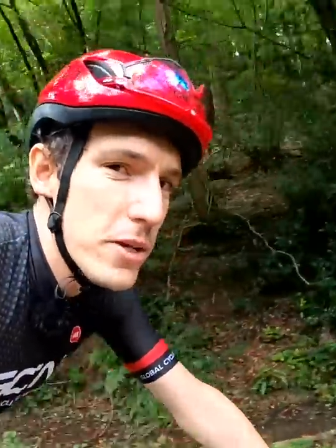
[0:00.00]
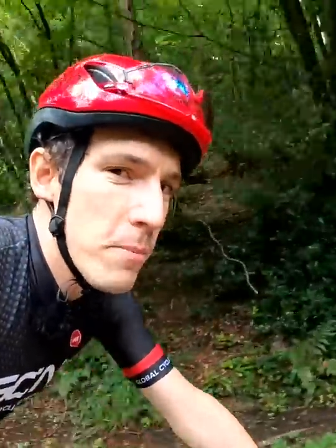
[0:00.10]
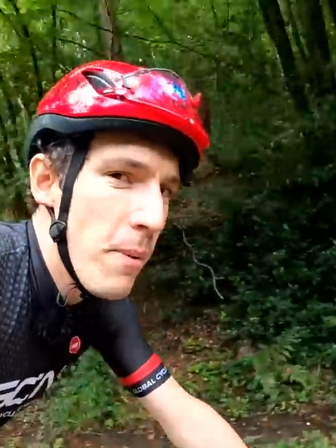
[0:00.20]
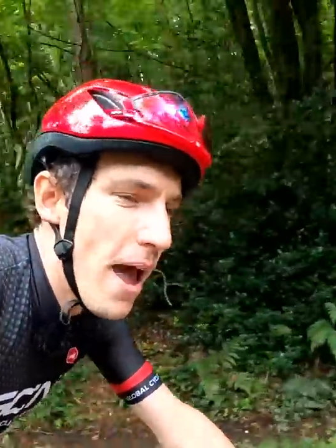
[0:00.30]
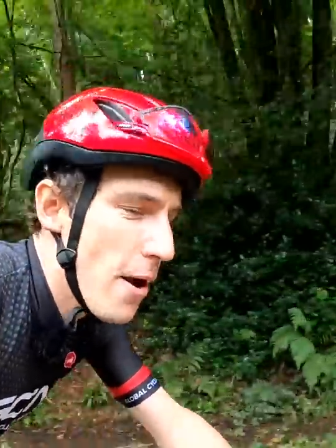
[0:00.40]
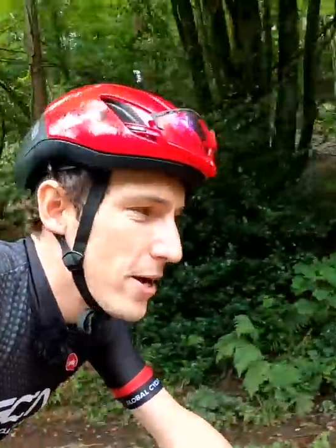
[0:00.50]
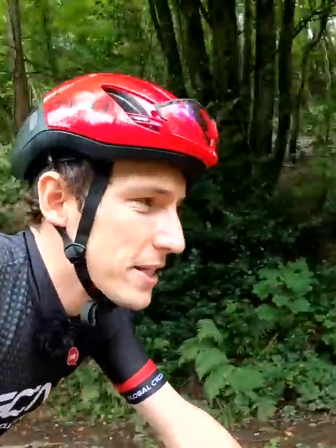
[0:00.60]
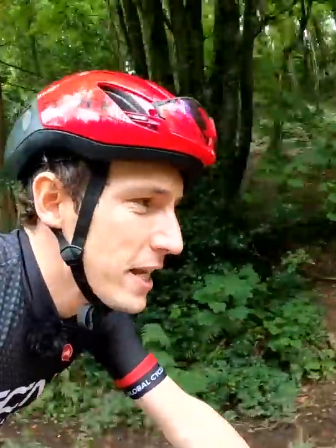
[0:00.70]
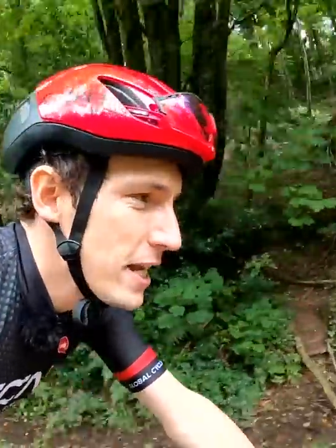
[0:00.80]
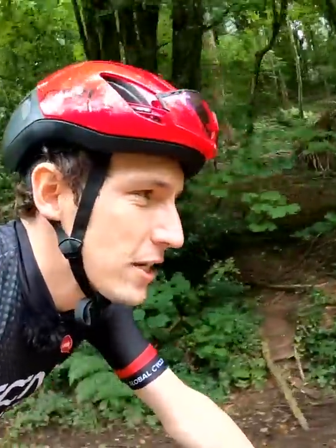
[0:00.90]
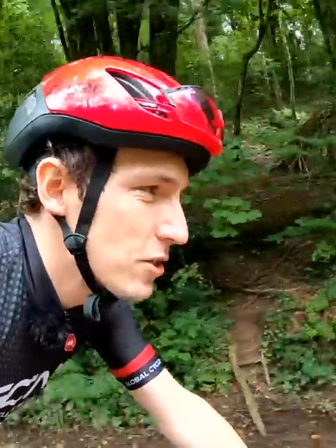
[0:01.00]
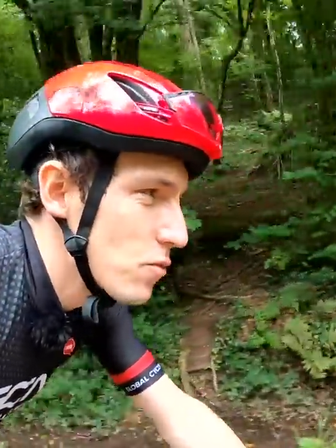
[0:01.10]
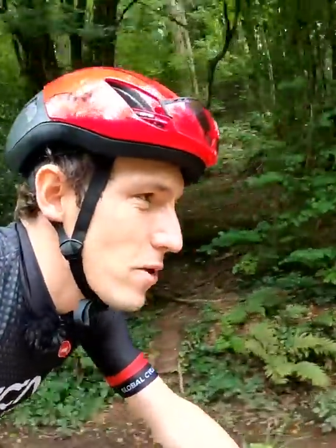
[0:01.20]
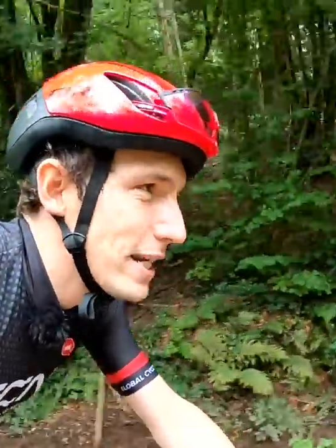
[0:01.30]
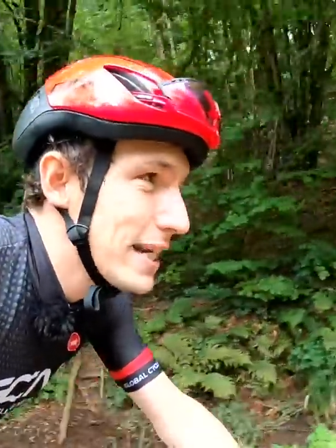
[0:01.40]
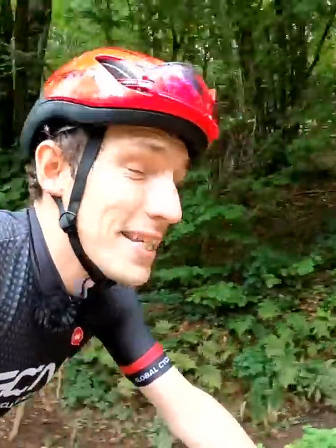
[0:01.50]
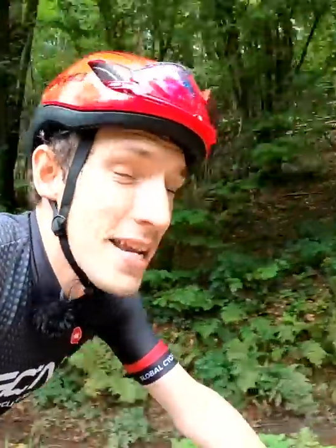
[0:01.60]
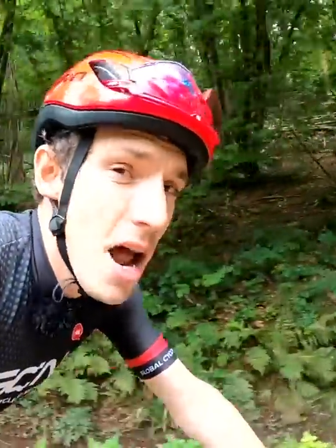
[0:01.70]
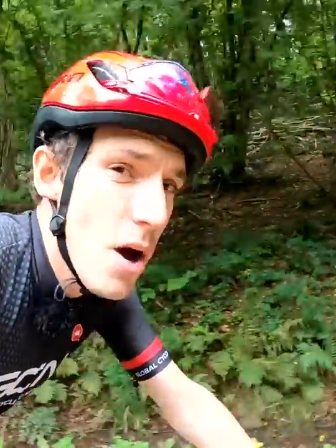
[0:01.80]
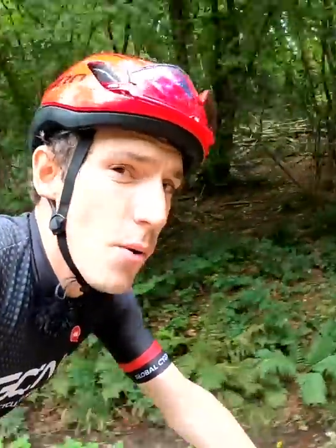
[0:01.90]
compare it to Ridley's
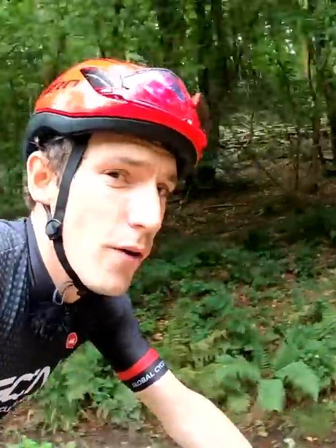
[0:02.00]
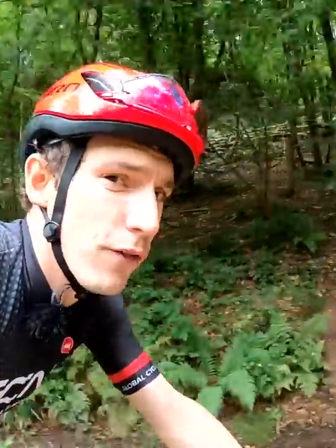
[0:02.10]
Noah